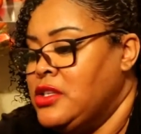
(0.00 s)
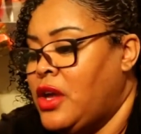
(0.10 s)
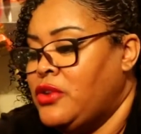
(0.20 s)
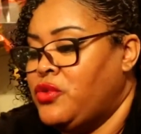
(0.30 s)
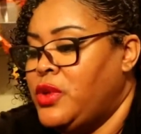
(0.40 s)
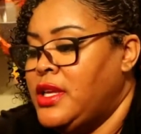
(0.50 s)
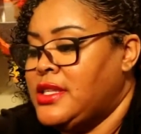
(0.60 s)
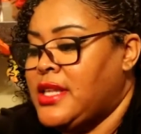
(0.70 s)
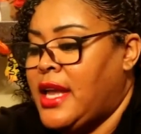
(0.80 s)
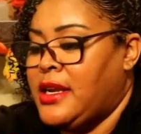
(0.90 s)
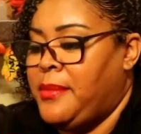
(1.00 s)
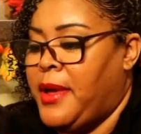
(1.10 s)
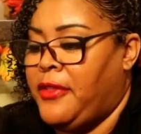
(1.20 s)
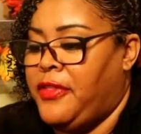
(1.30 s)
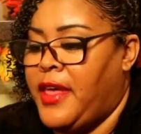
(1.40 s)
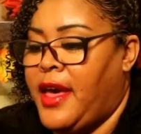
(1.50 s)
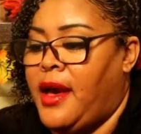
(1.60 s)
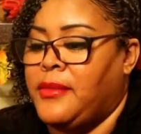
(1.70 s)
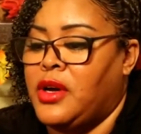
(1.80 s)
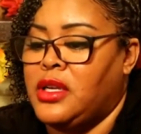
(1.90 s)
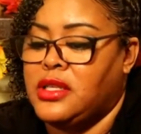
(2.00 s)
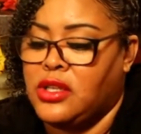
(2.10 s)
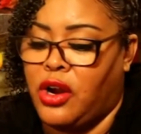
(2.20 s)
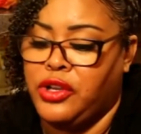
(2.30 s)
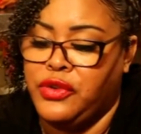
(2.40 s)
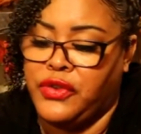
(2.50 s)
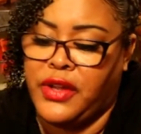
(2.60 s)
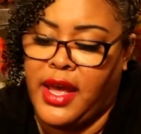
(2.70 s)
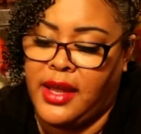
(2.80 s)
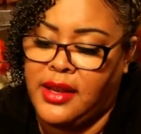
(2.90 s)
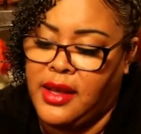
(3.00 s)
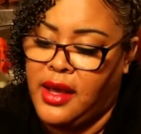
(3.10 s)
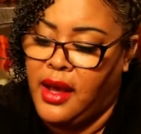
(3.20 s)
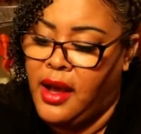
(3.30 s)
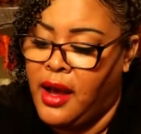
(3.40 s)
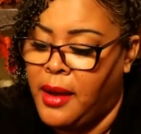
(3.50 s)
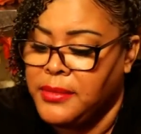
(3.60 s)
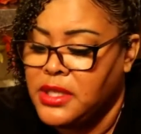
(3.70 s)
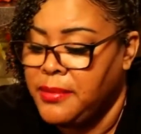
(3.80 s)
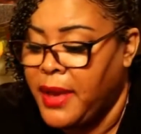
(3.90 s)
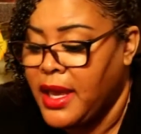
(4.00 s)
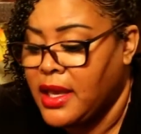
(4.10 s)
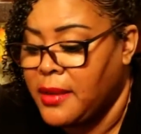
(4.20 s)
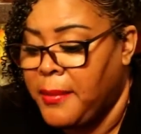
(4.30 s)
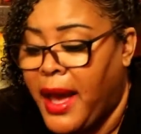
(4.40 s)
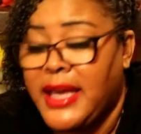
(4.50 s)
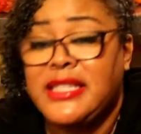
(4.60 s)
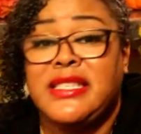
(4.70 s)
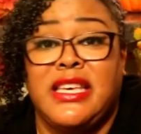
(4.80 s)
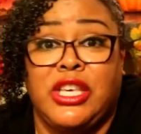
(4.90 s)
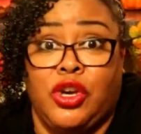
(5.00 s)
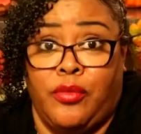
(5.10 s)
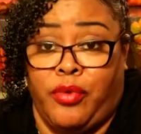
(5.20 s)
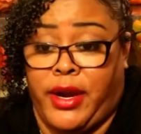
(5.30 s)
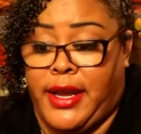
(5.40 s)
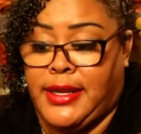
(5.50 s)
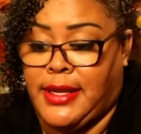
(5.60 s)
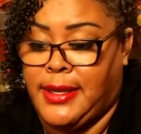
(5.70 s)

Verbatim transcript: So I was really excited about that. I'm going to start using that um, to make my Ezekiel bread